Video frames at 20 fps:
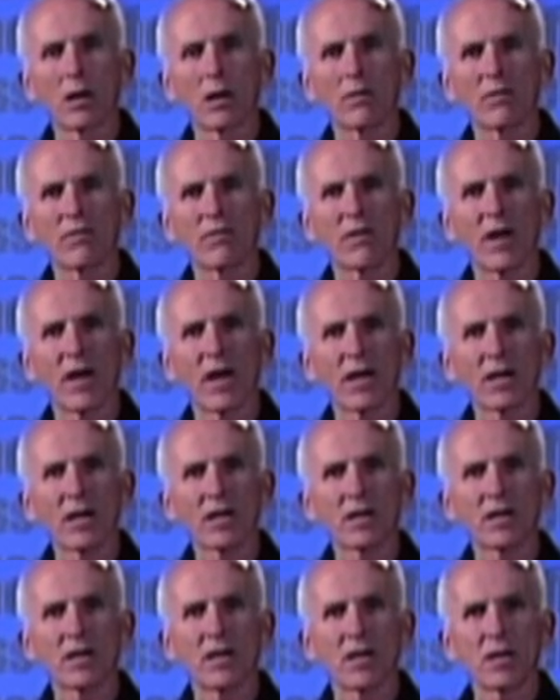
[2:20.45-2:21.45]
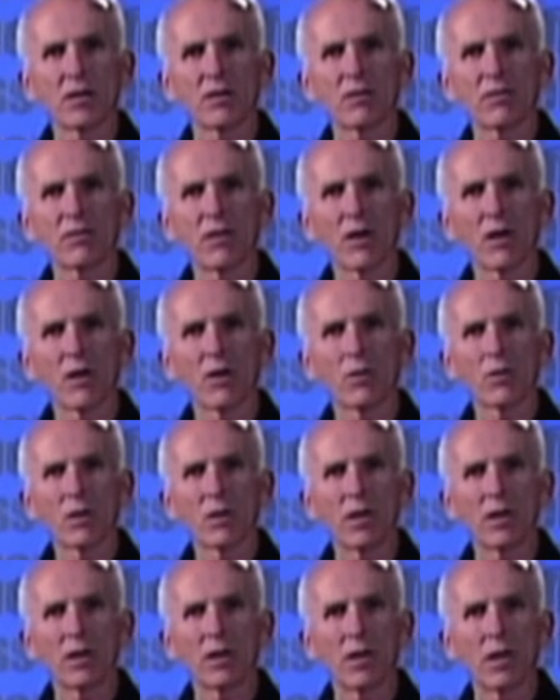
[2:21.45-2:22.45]
fat tend to float,
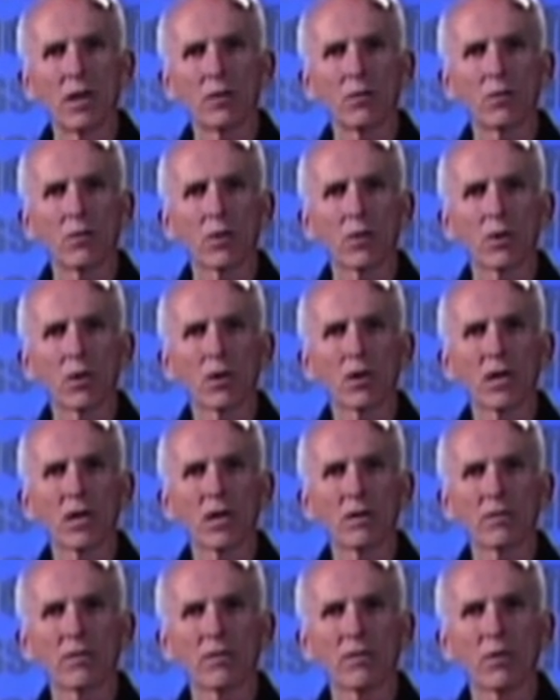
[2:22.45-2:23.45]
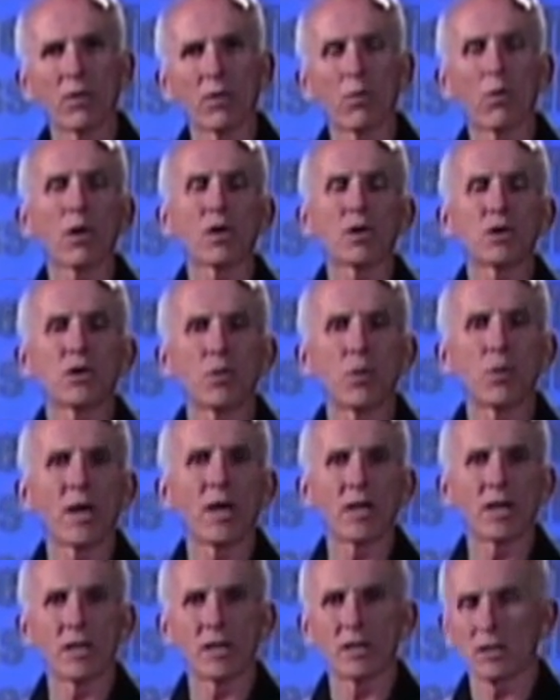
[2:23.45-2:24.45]
and we're looking for what your
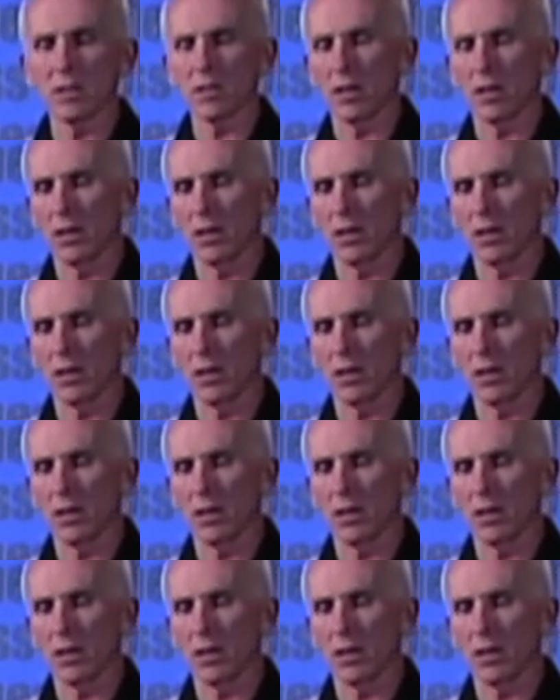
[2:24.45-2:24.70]
weight is